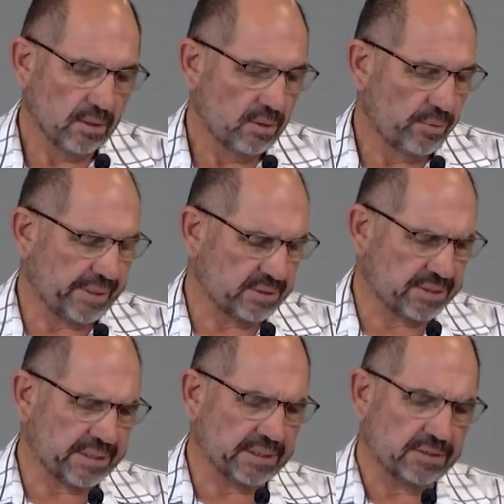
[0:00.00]
We can
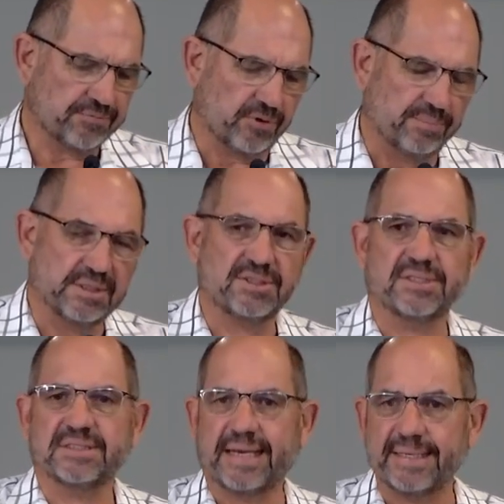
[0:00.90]
see it from the
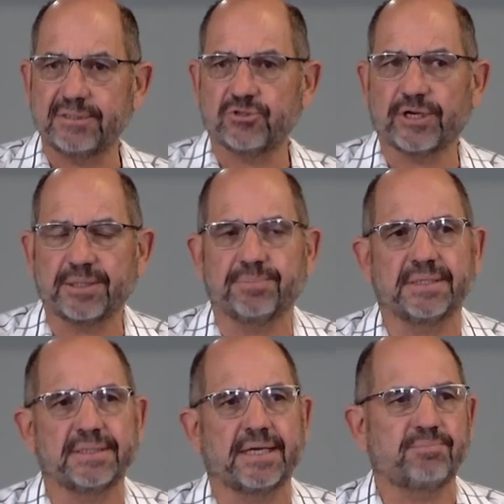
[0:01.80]
sustained
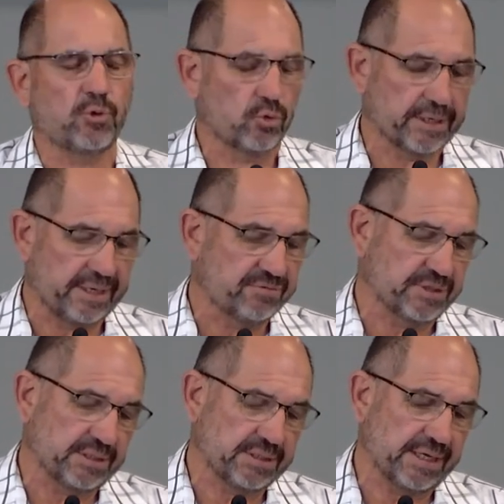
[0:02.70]
treatment that Paul gives
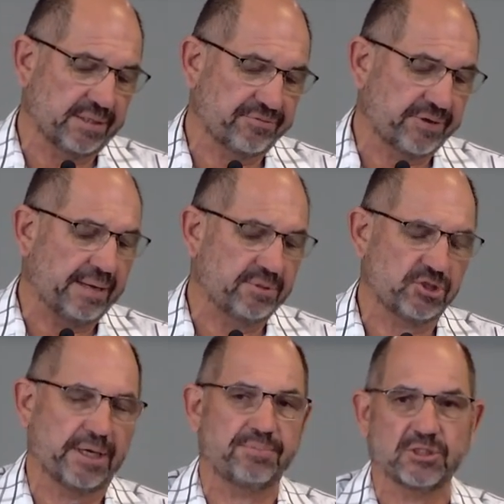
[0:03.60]
it in the famous
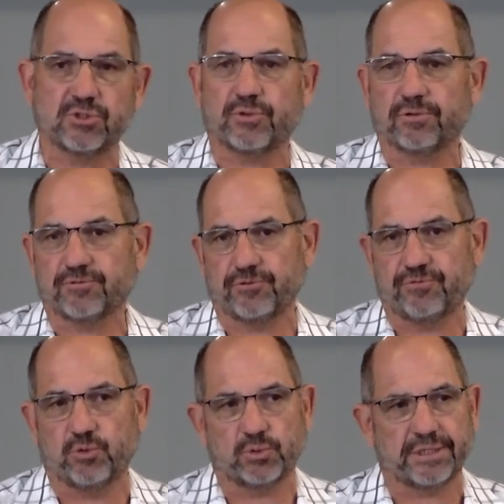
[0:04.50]
chapters 12 through
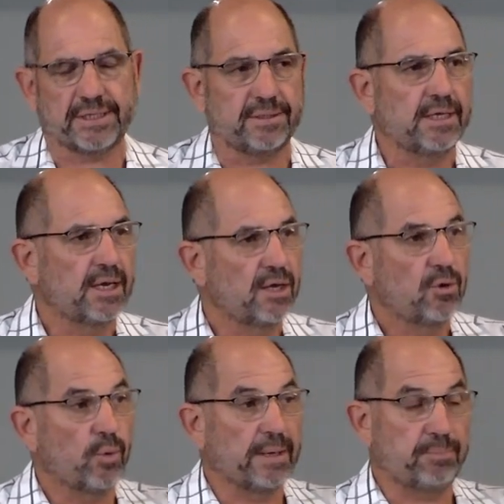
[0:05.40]
14,
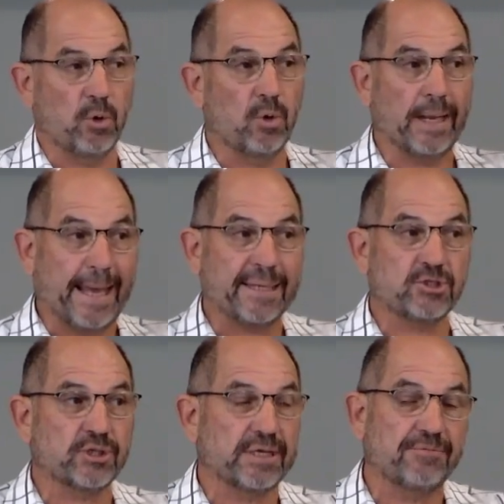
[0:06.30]
where Paul
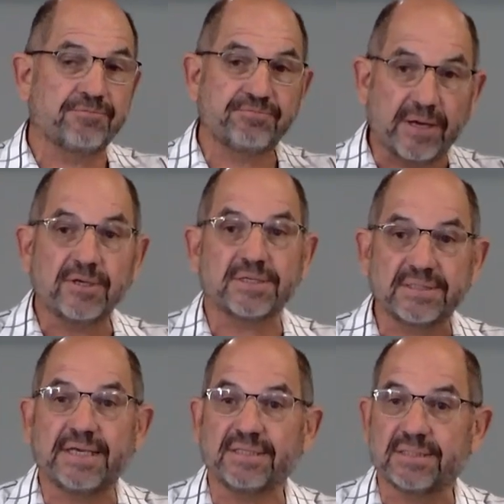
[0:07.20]
actually focuses
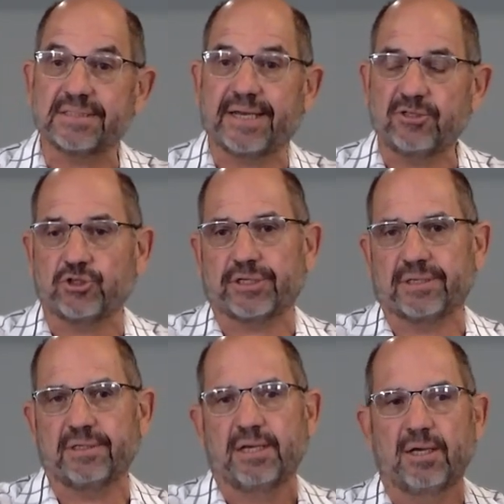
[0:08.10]
his
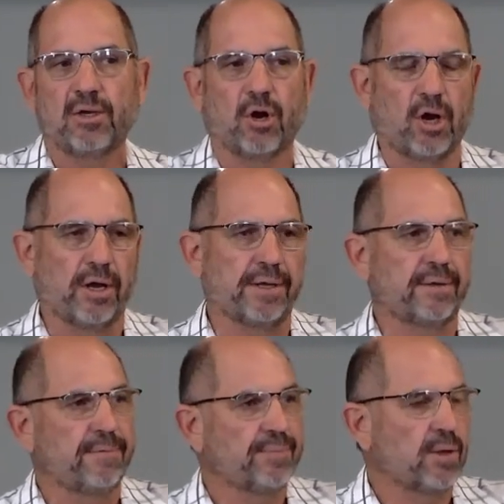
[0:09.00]
attention
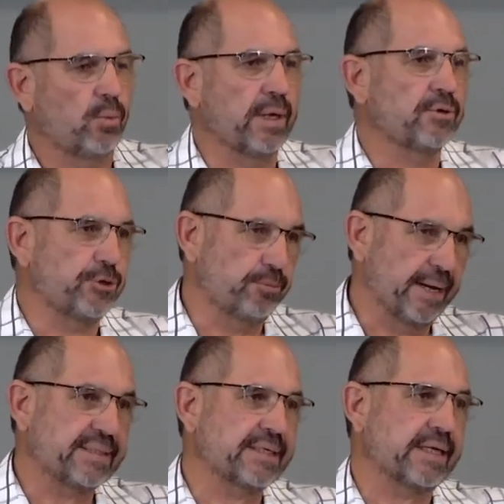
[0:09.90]
on, well,
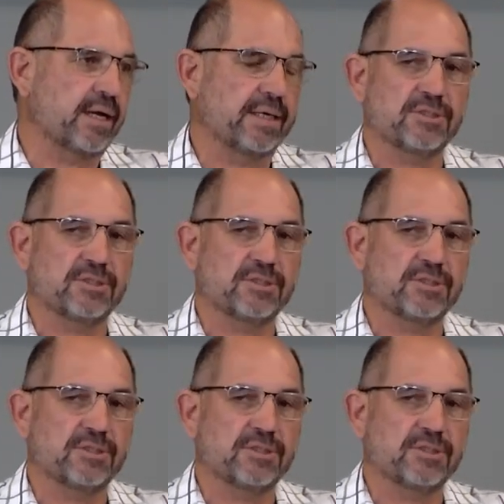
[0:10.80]
pneumatica,